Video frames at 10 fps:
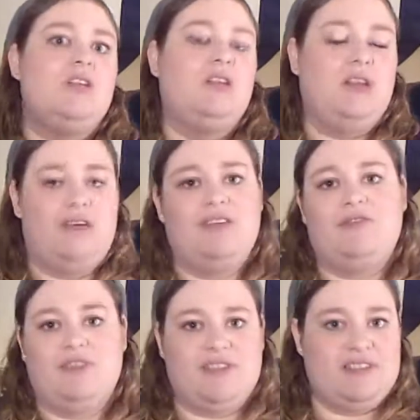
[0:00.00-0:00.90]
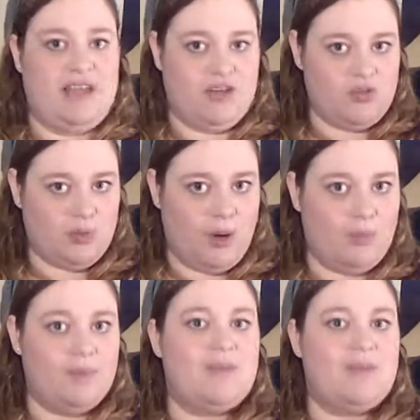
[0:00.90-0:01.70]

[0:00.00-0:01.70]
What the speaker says: Love at First Sight trope.